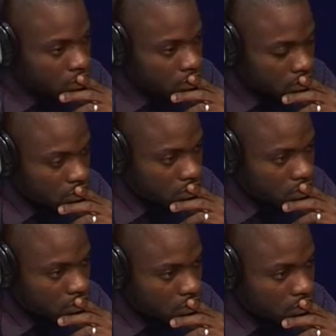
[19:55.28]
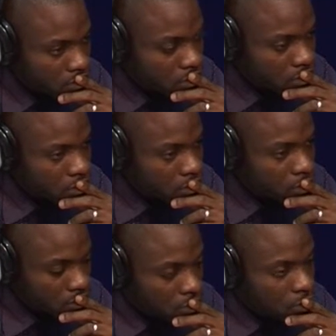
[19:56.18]
but they can never
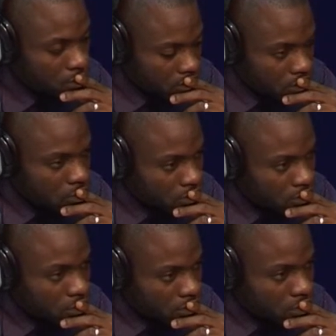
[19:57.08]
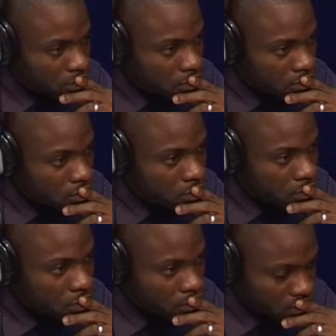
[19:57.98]
meet. And that one should not
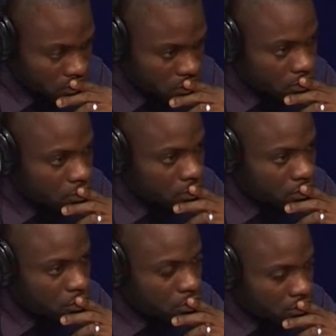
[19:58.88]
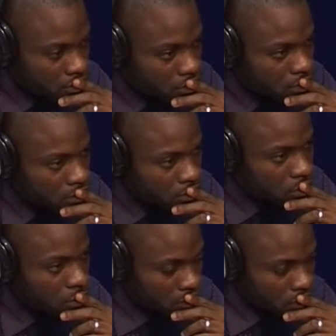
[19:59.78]
usurp the power of the other.